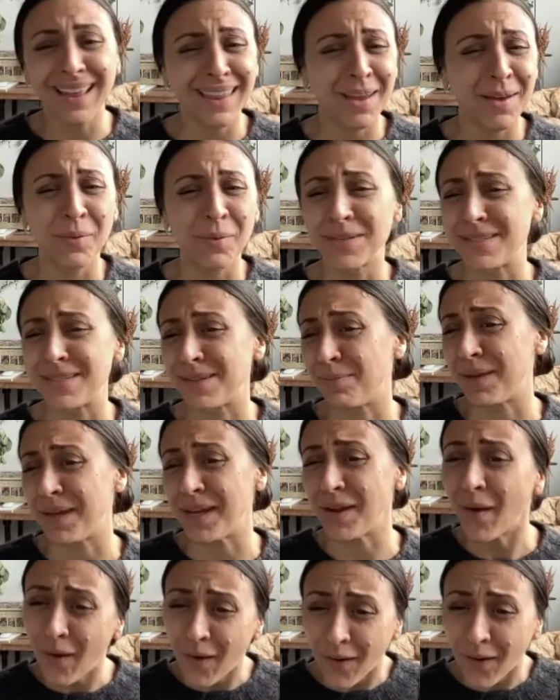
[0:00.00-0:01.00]
worked in
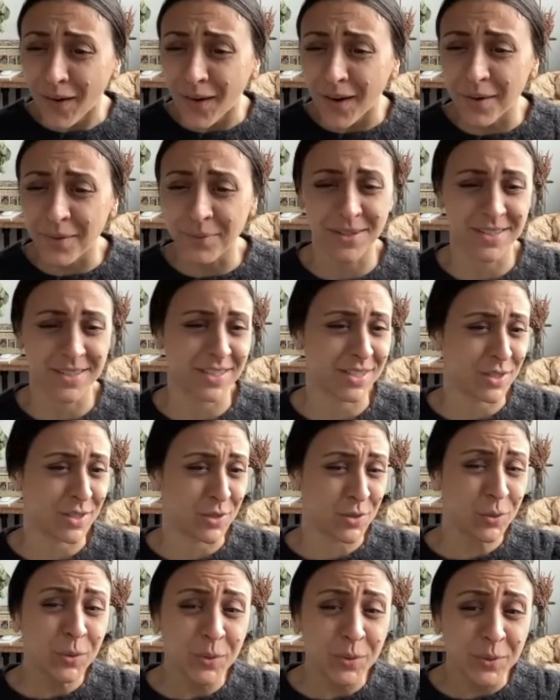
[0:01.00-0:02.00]
PR, I worked in
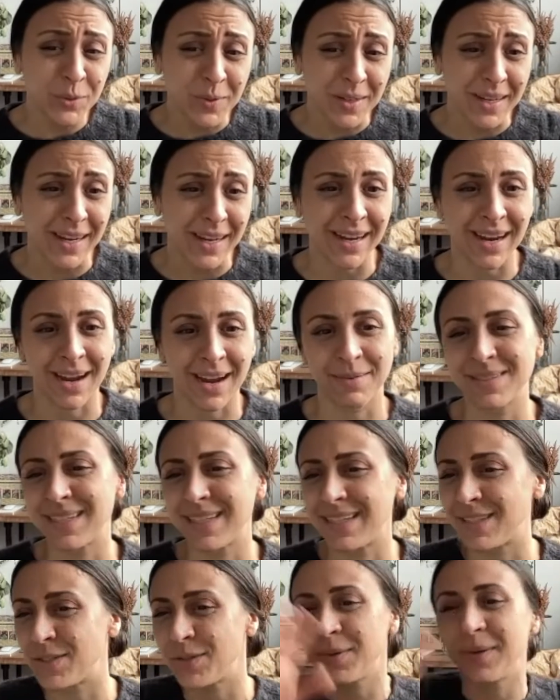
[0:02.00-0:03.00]
jewelry, I was
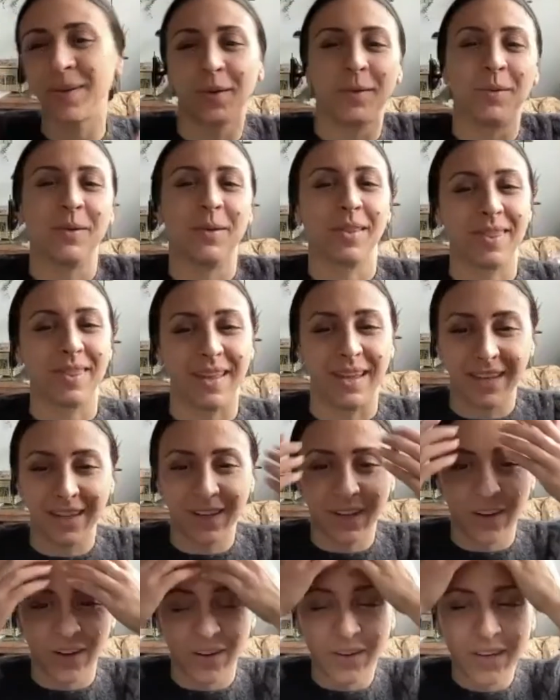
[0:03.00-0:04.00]
like doing the whole
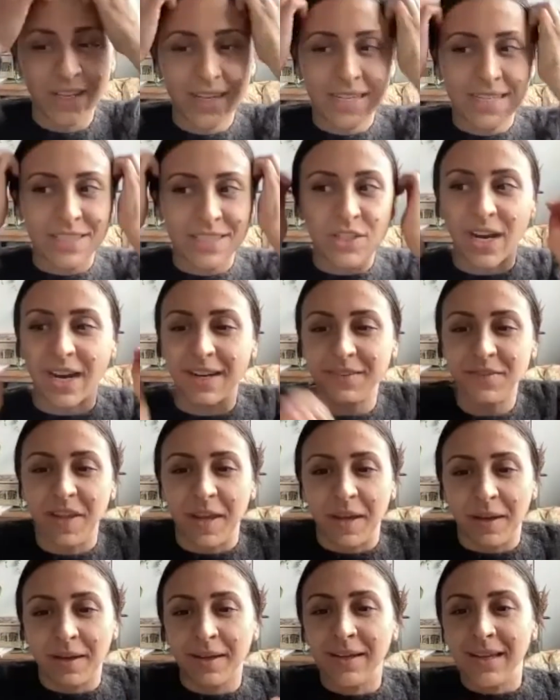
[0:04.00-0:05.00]
thing, kind of
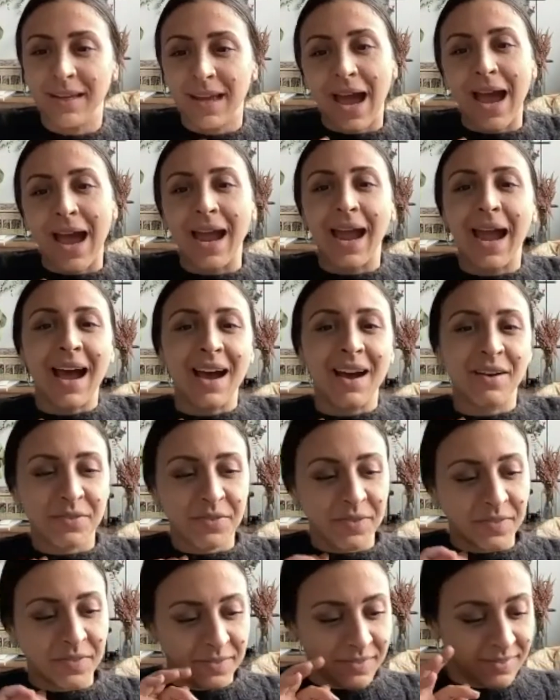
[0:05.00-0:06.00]
like
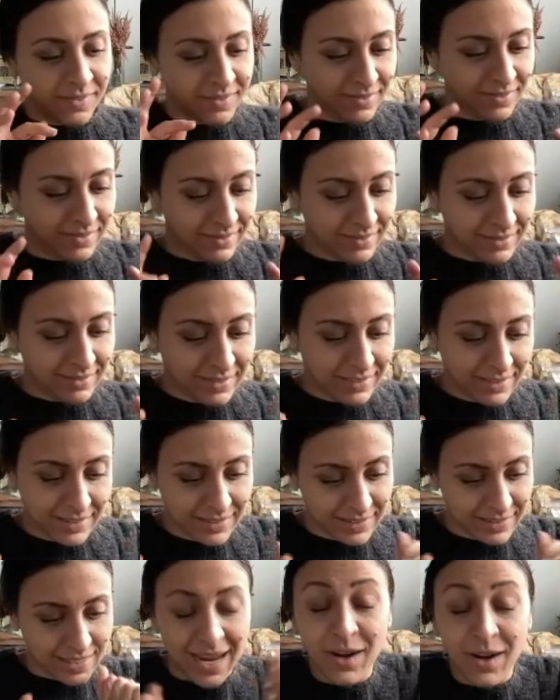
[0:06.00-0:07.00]

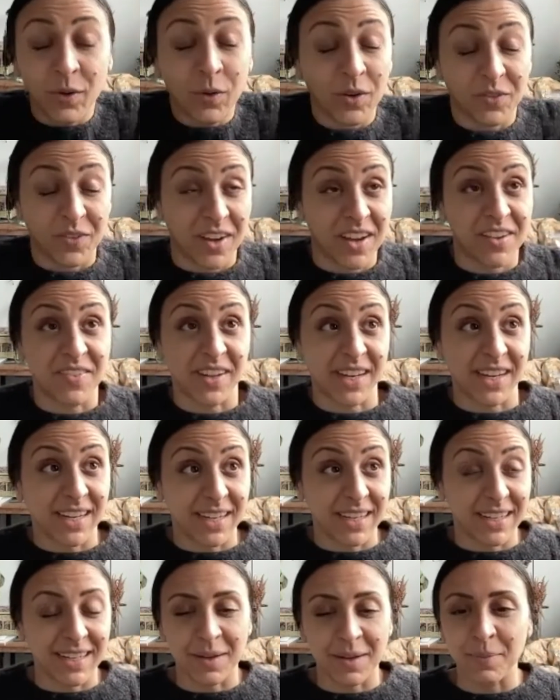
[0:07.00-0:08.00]
I don't know if I have
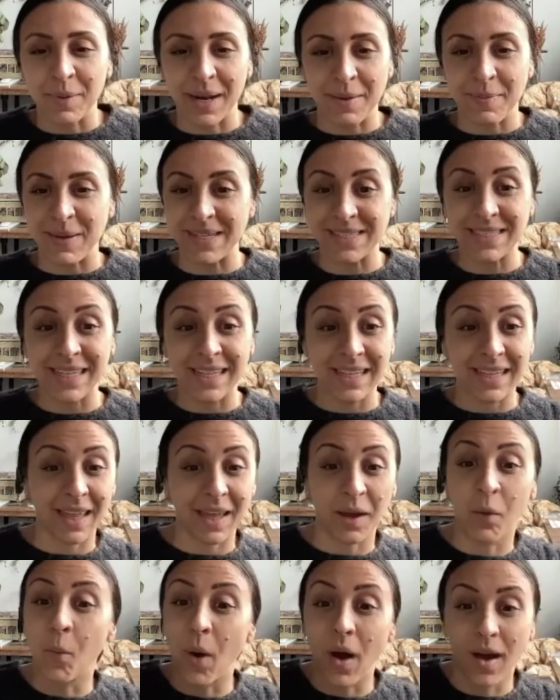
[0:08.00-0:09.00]
ADD, but I basically
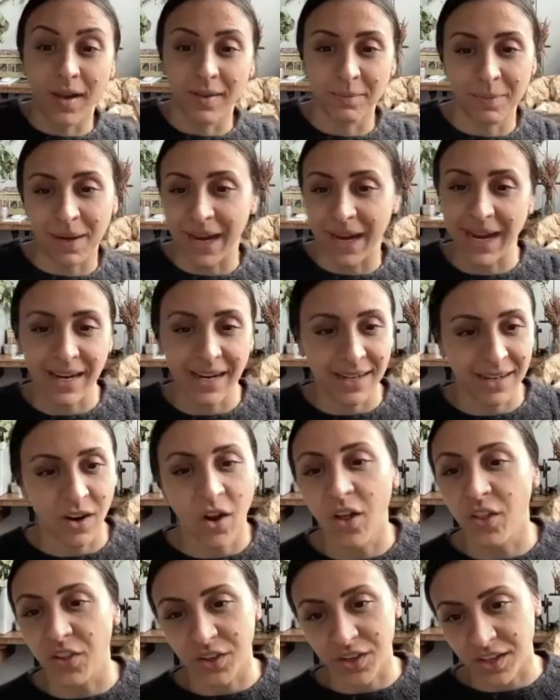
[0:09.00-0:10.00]
like want my hand in
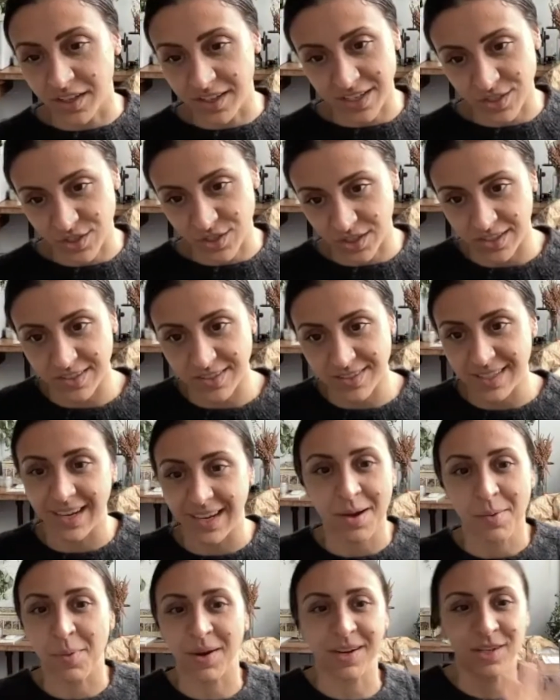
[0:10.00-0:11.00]
all the cookie jars.
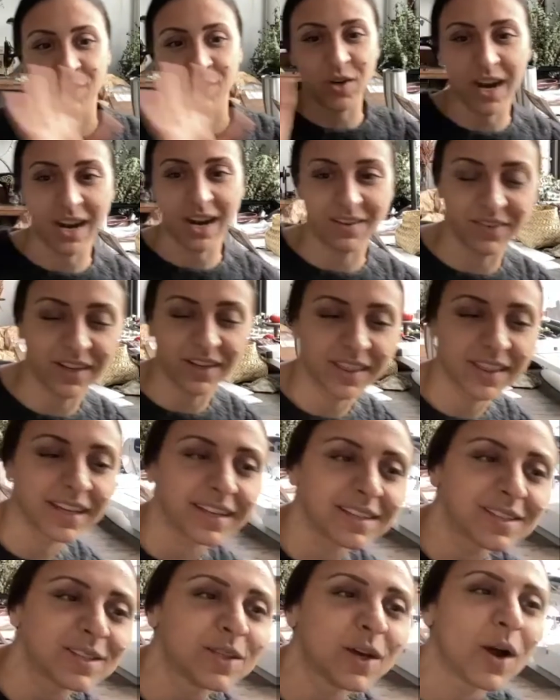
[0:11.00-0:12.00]
Like I want to try
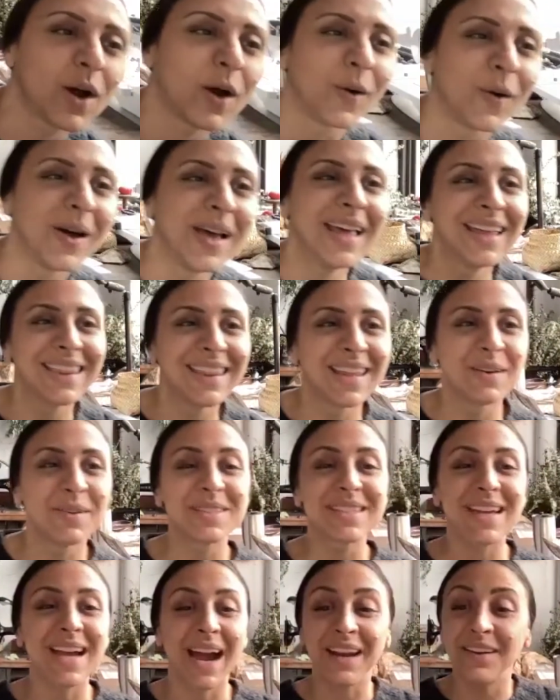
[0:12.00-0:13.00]
everything. So that
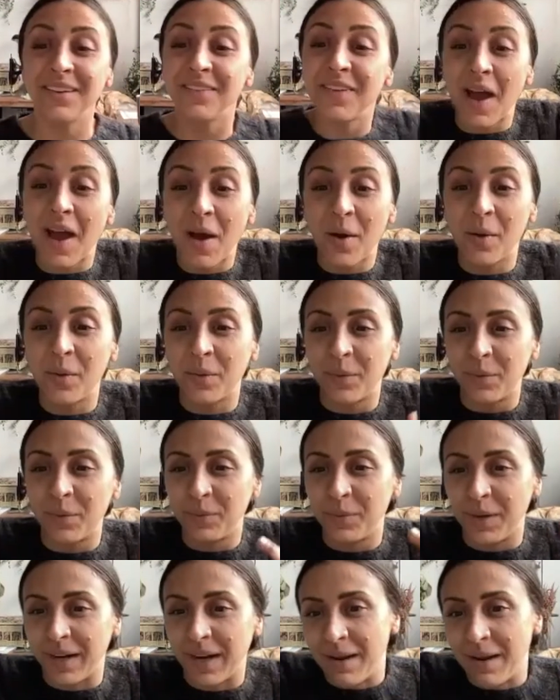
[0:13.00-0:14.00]
was kind of how,
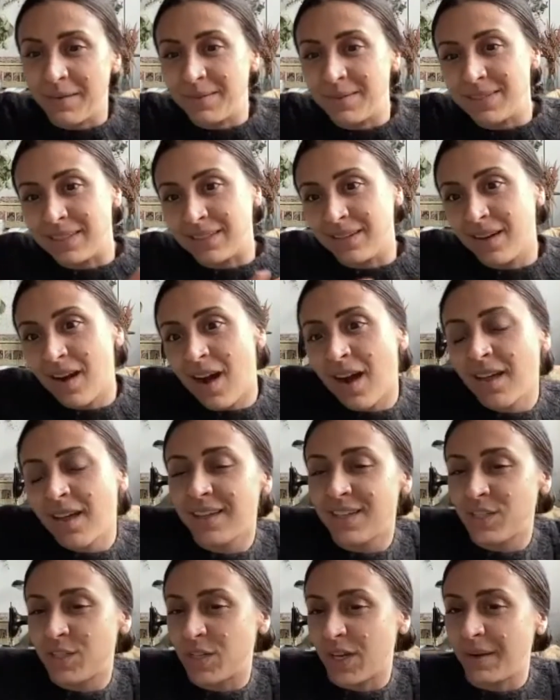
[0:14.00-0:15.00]
when I was in
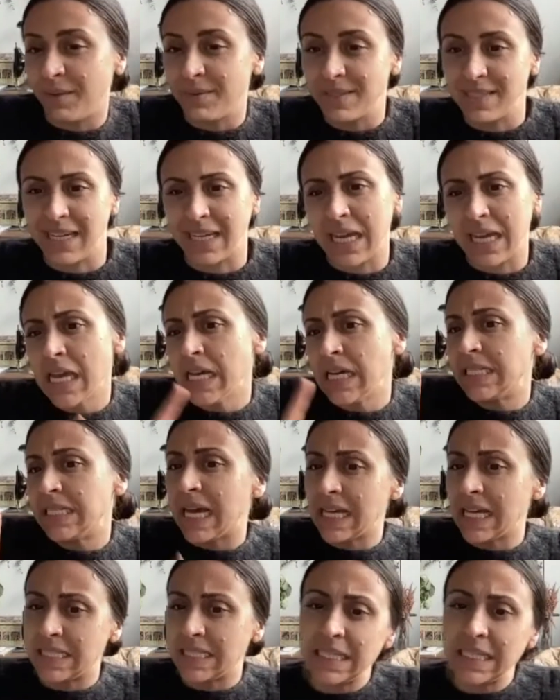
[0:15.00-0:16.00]
college, I was like
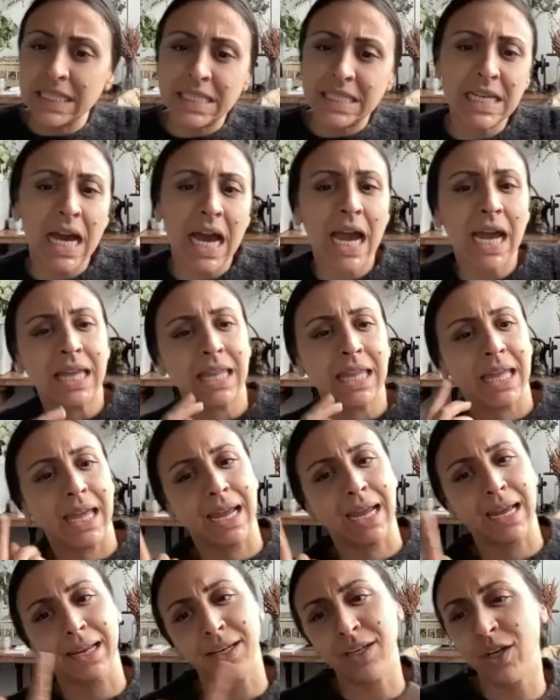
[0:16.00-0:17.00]
testing
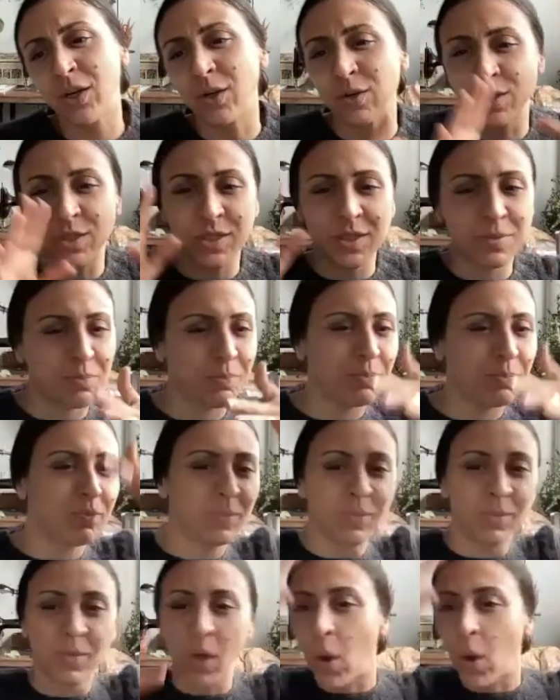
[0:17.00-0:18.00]
styling and, just
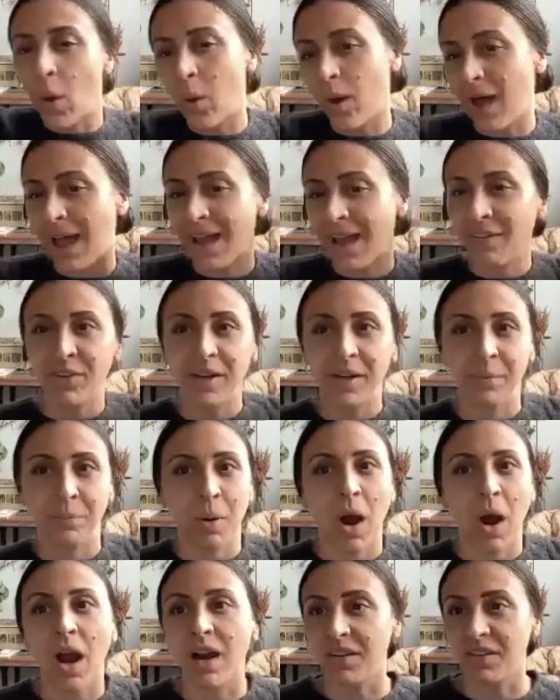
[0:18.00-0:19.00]
every
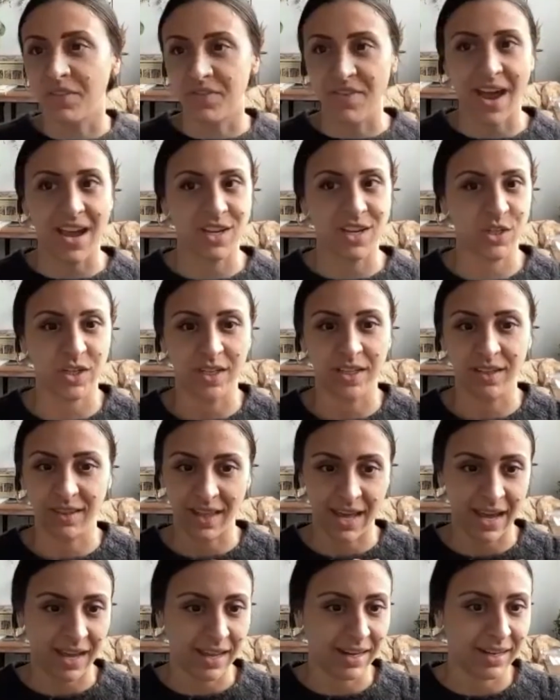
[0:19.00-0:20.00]
part of fashion
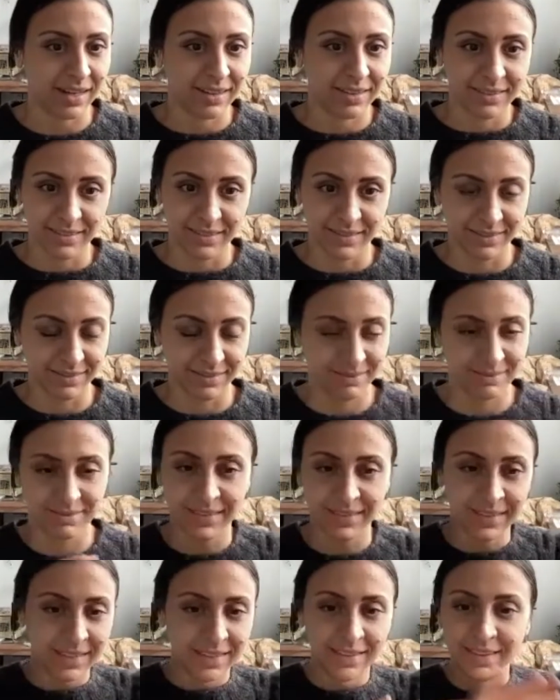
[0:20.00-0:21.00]
that
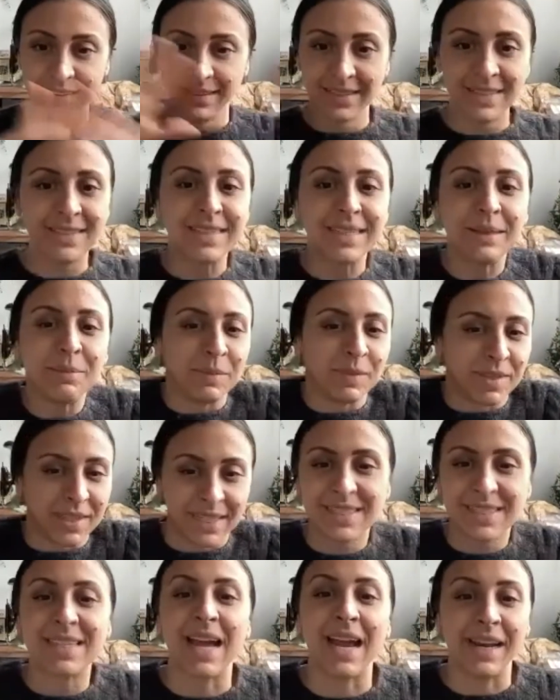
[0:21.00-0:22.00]
seemed
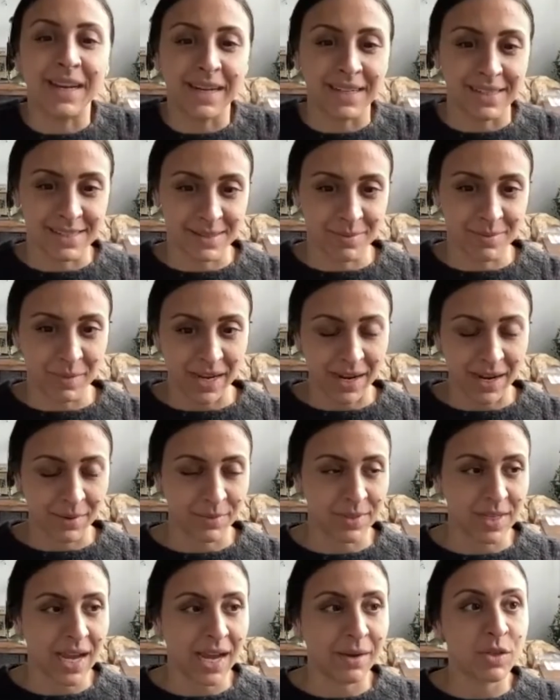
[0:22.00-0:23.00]
exciting to me.
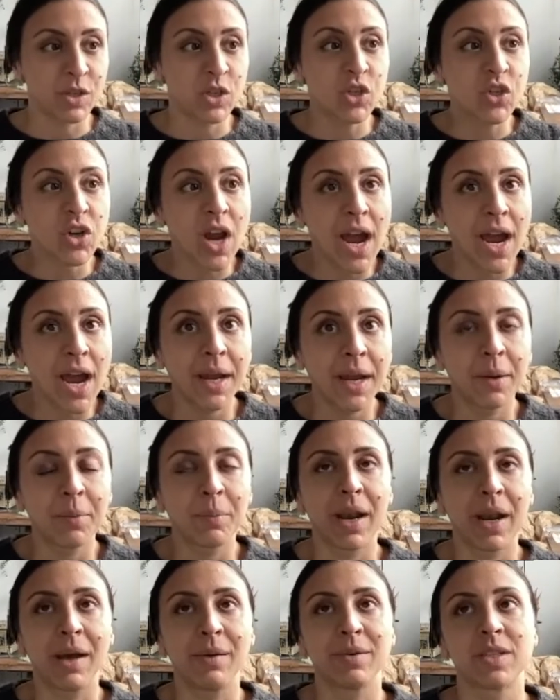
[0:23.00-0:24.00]
I was trying,
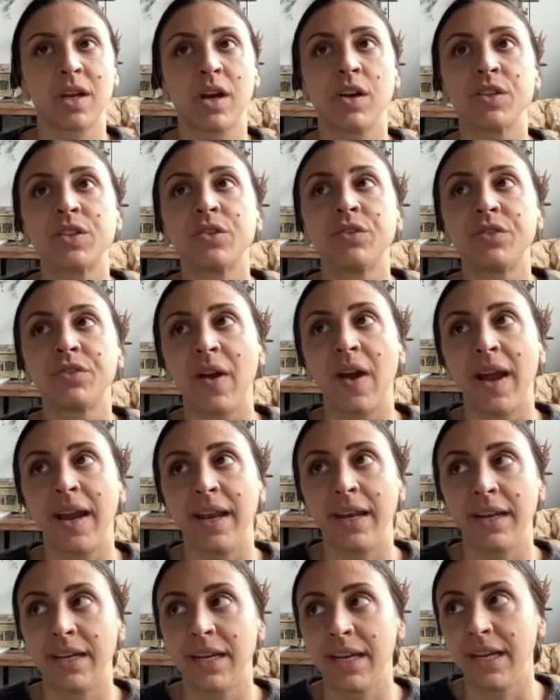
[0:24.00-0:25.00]
but I was also
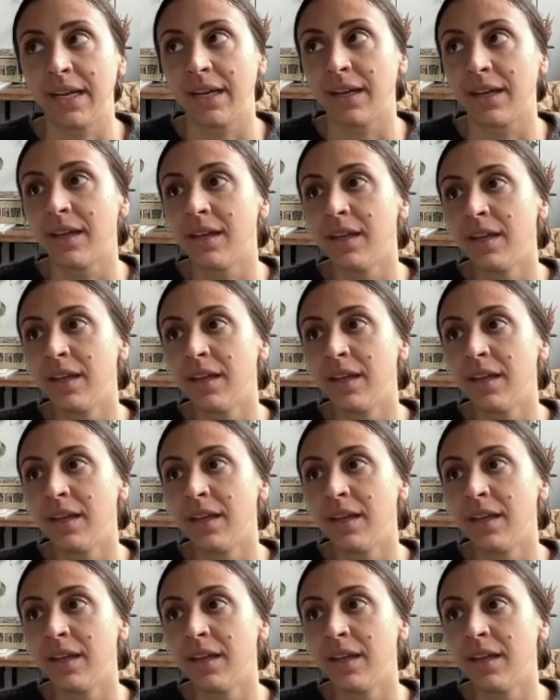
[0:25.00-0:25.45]
finding